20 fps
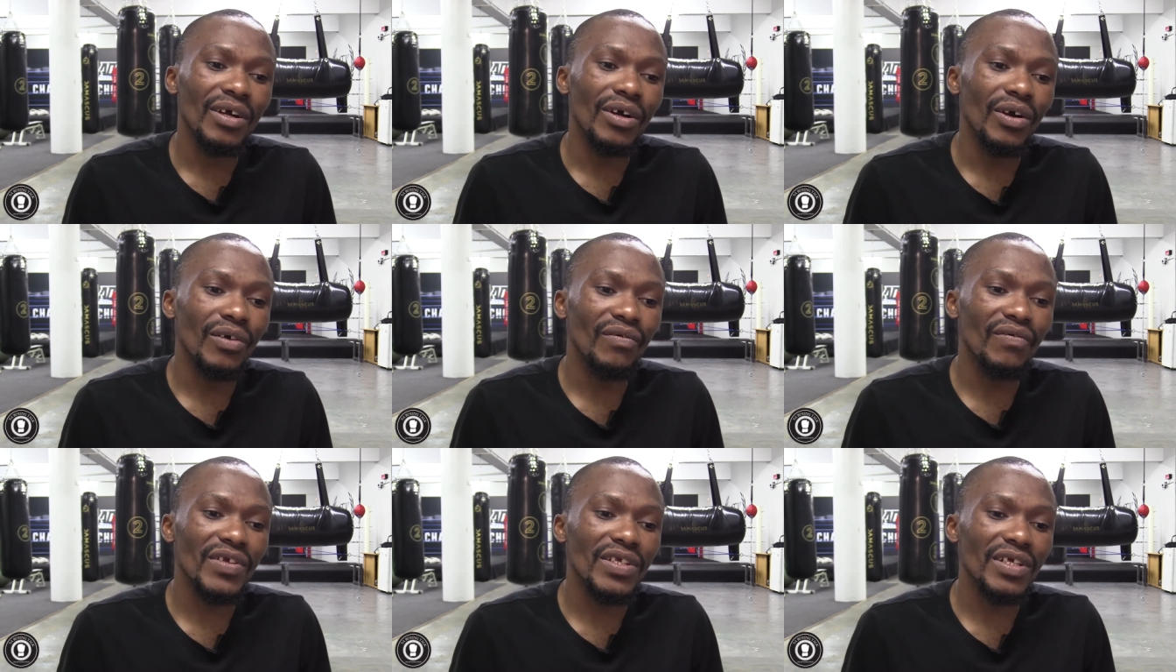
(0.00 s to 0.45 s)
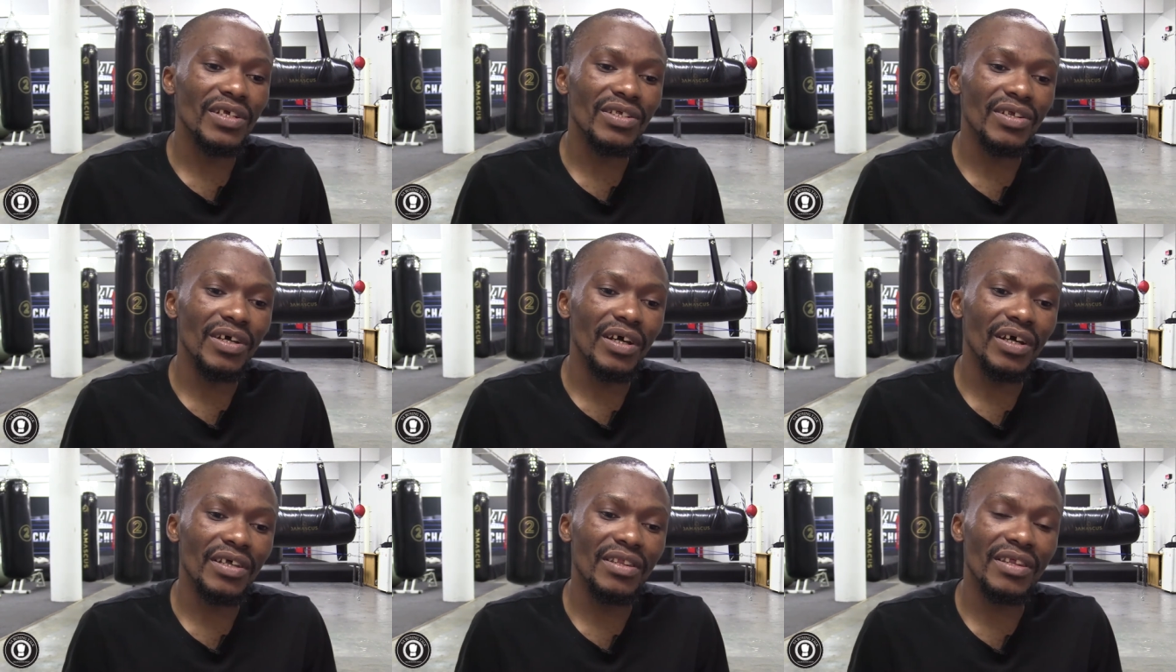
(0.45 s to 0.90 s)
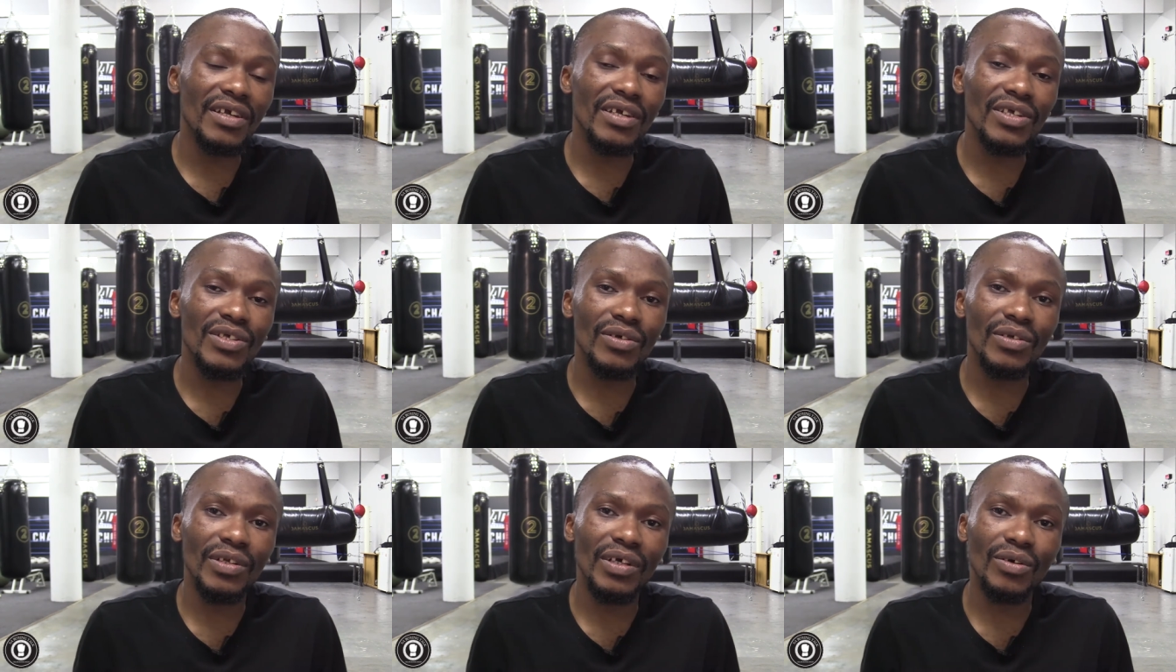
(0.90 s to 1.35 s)
of which I think
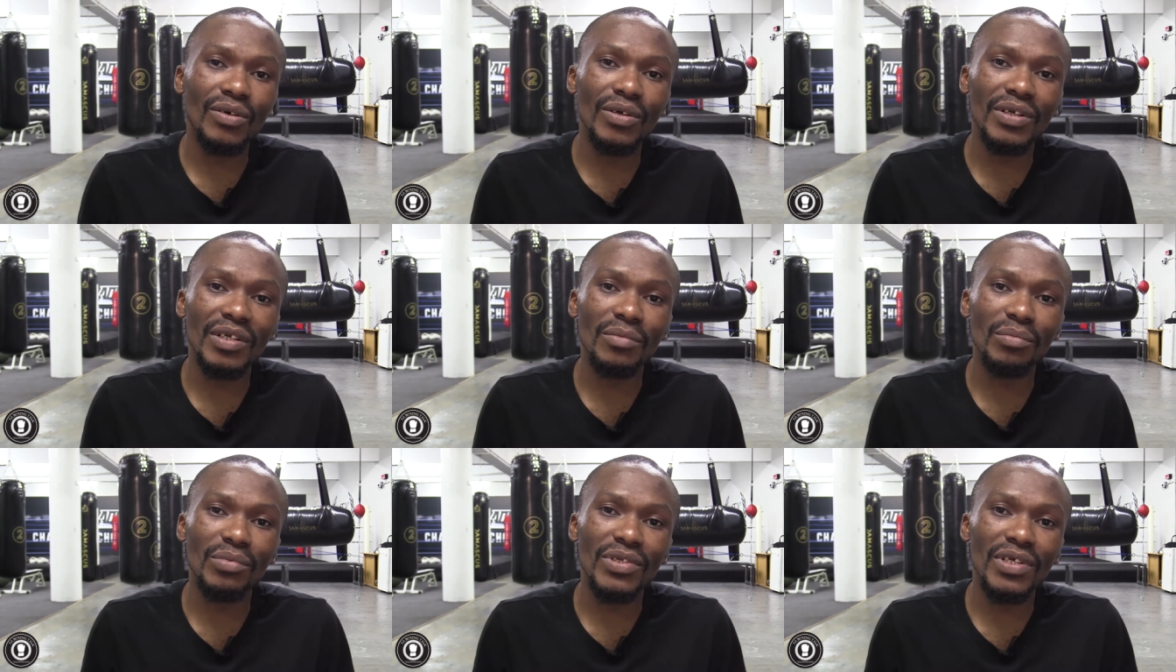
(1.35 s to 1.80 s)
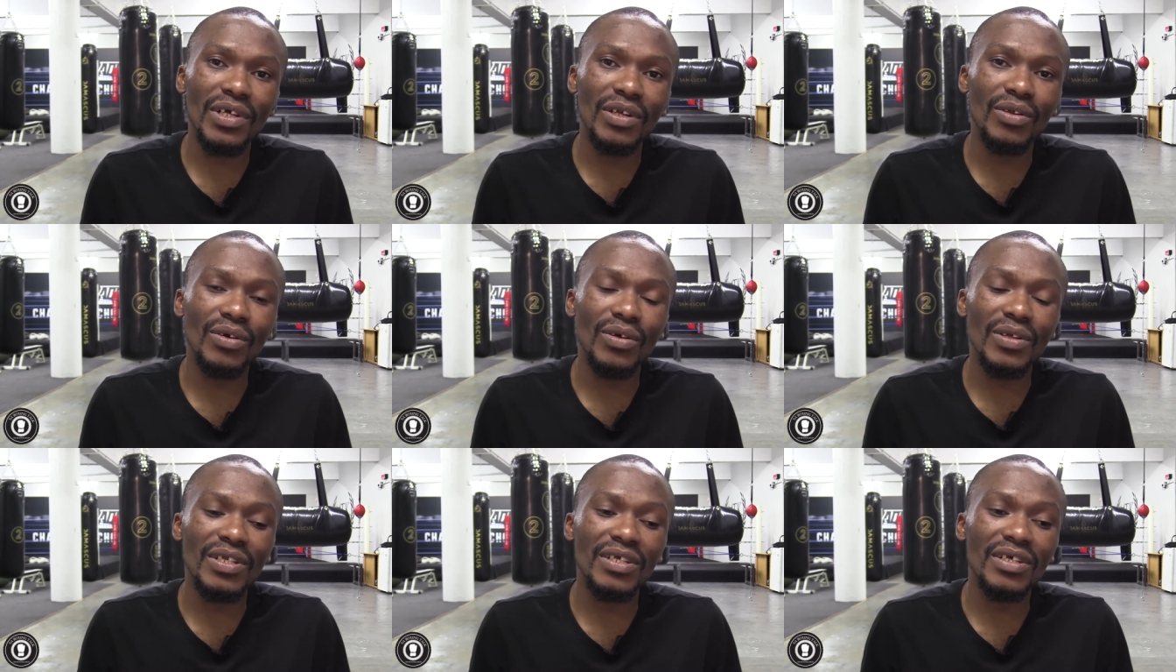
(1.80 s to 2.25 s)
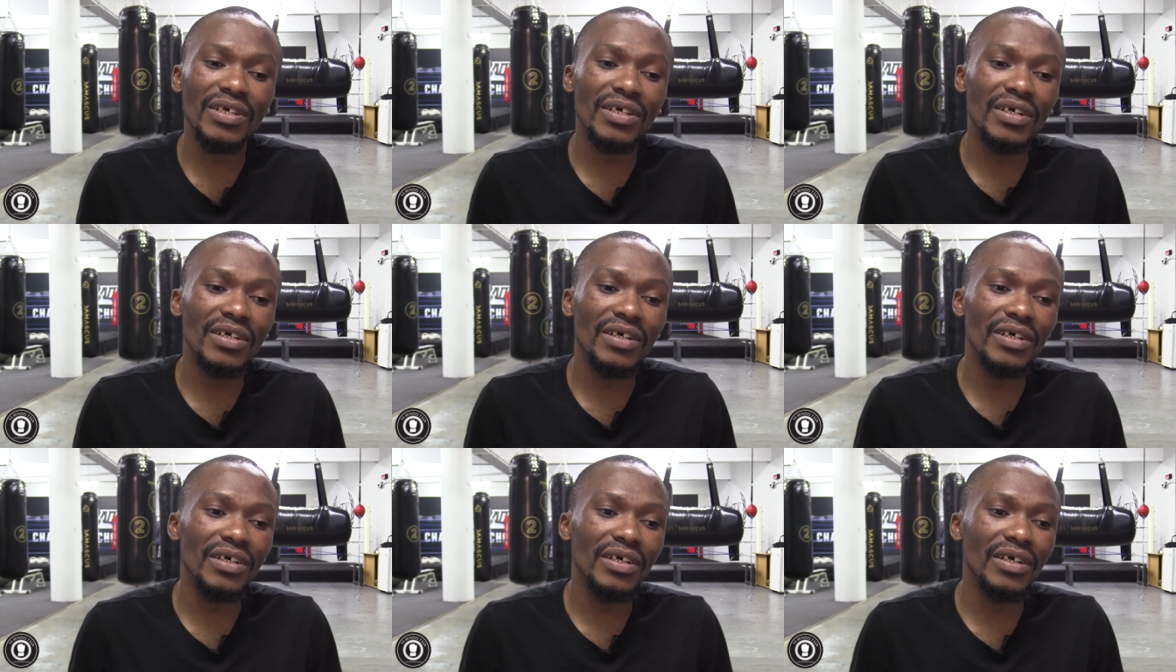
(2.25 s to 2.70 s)
is gonna contribute a lot
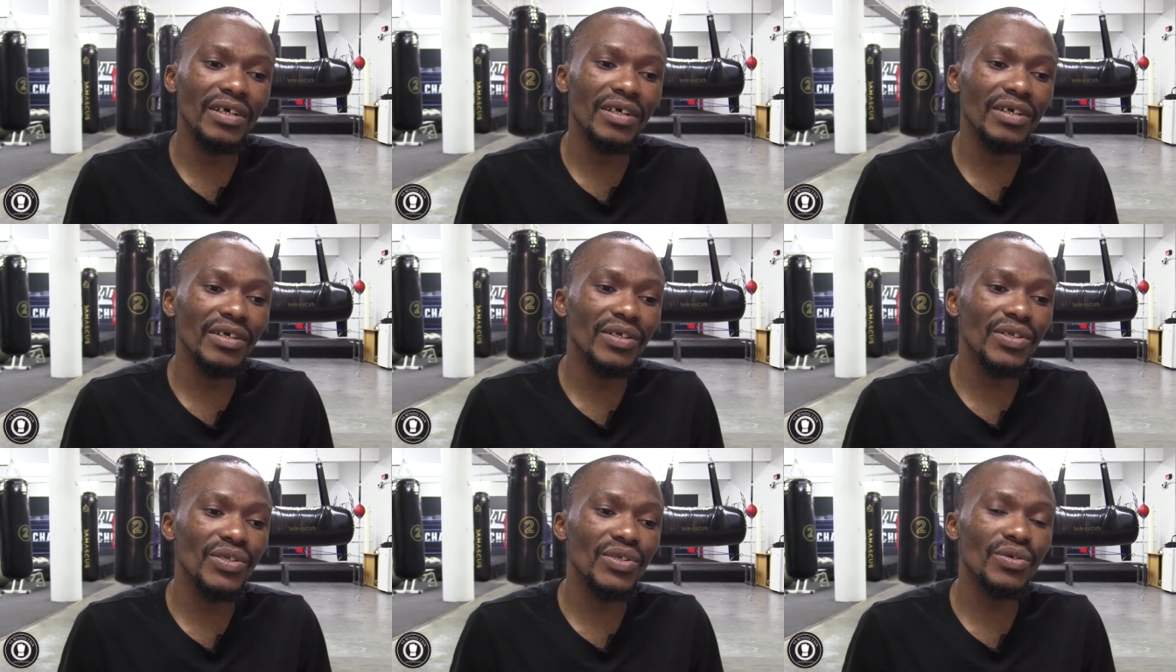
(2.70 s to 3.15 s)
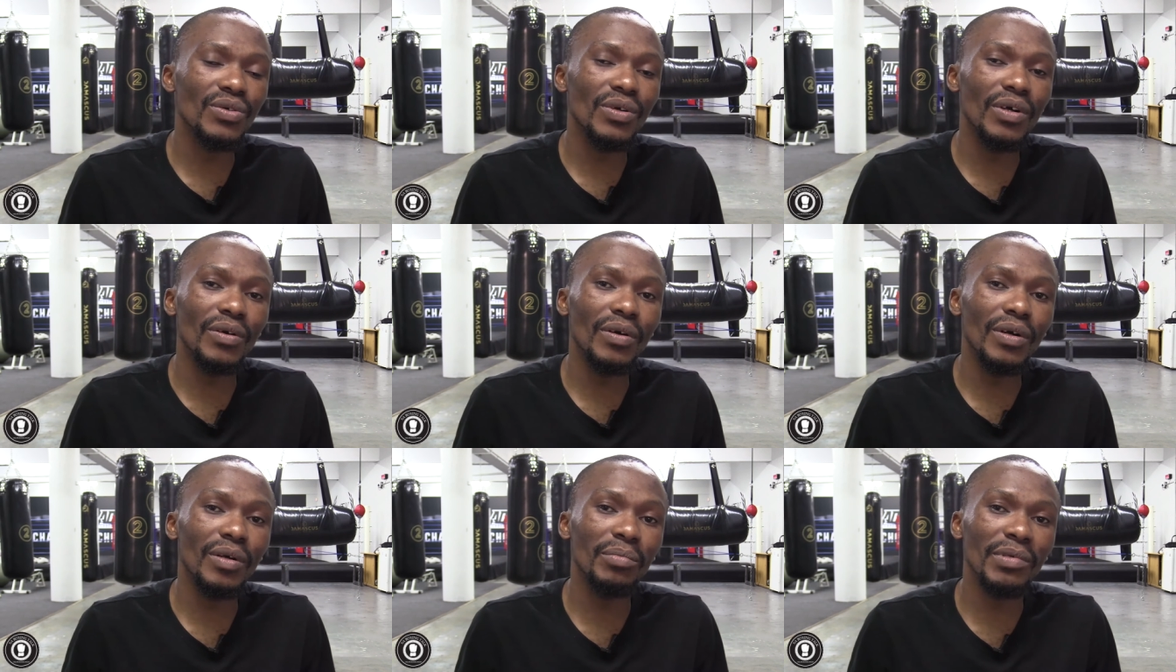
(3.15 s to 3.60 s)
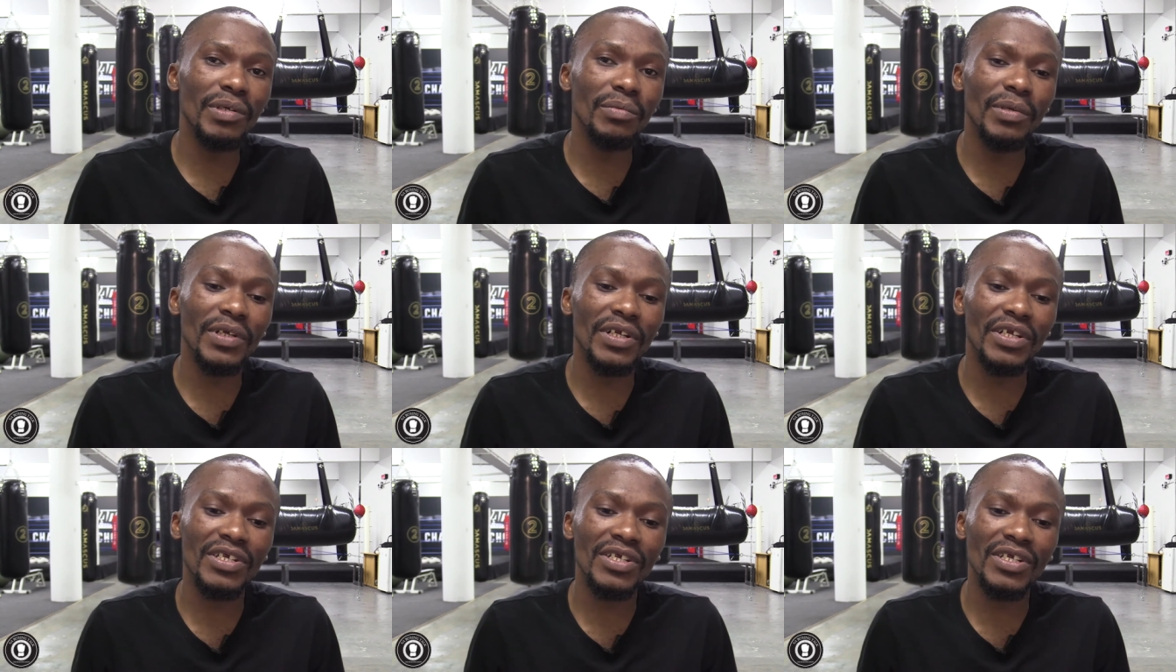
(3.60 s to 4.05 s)
uh, into our
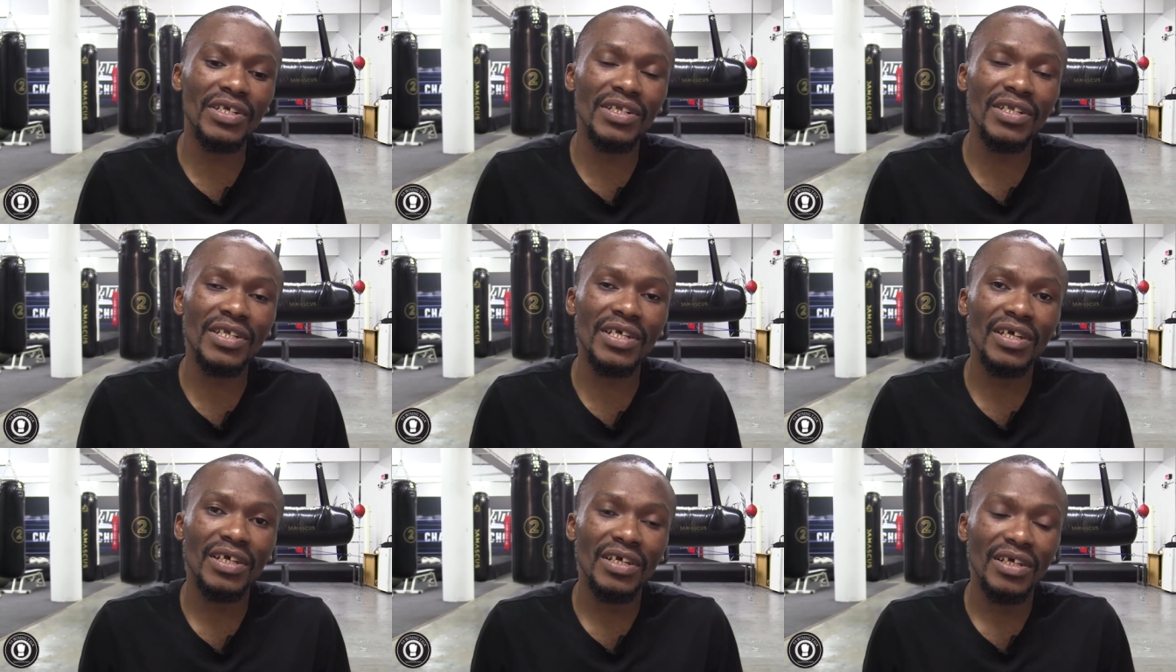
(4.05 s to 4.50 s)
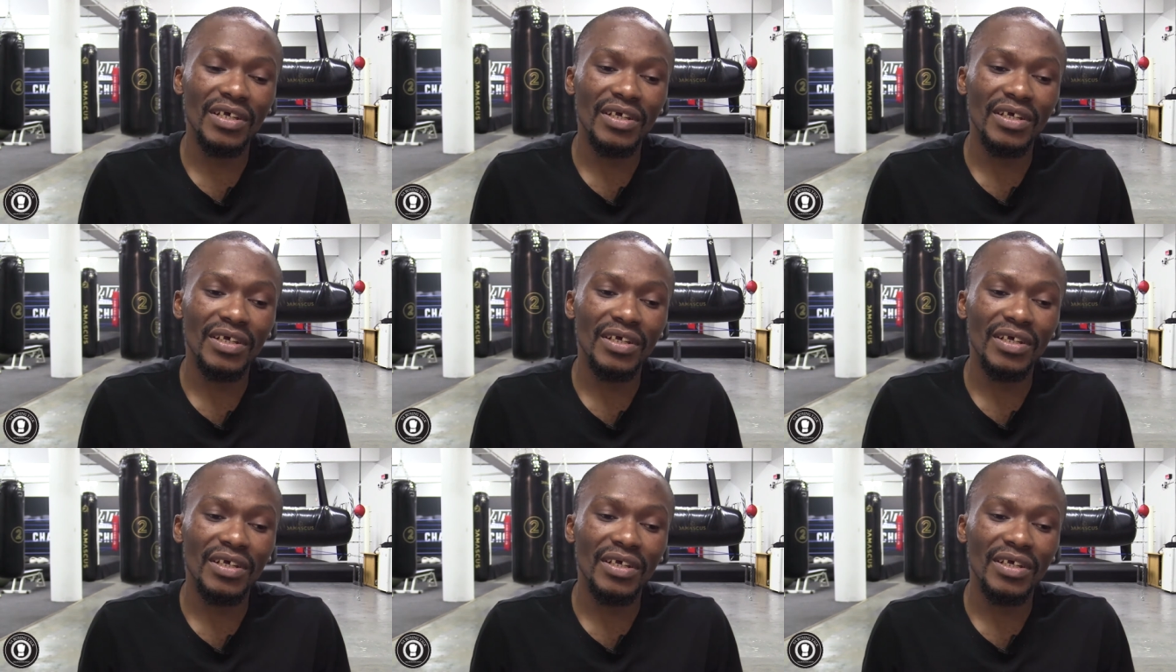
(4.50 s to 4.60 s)
preparations.